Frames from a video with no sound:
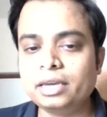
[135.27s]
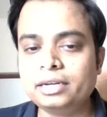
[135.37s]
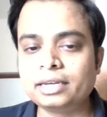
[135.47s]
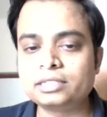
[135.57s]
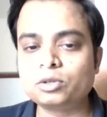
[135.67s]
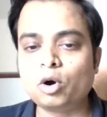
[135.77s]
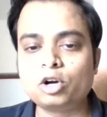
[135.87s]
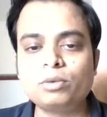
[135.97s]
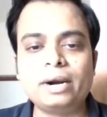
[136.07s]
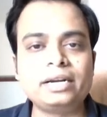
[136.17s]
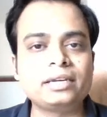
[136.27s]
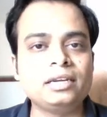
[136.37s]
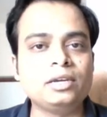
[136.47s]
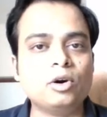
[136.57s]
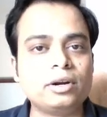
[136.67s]
it has
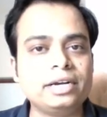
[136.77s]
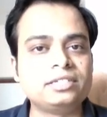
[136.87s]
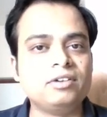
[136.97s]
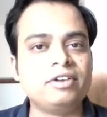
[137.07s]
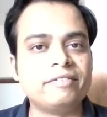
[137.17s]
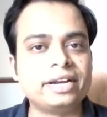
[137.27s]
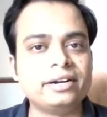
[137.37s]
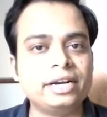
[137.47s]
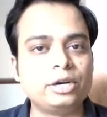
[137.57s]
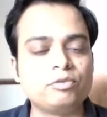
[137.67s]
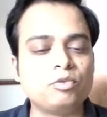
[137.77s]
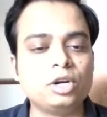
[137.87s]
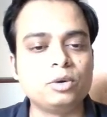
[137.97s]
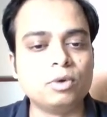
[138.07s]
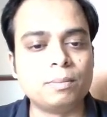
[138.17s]
automatically got itself divided into
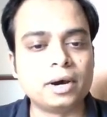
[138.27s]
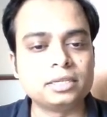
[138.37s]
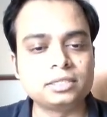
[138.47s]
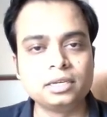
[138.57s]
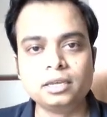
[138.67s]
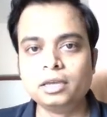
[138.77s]
four equal parts.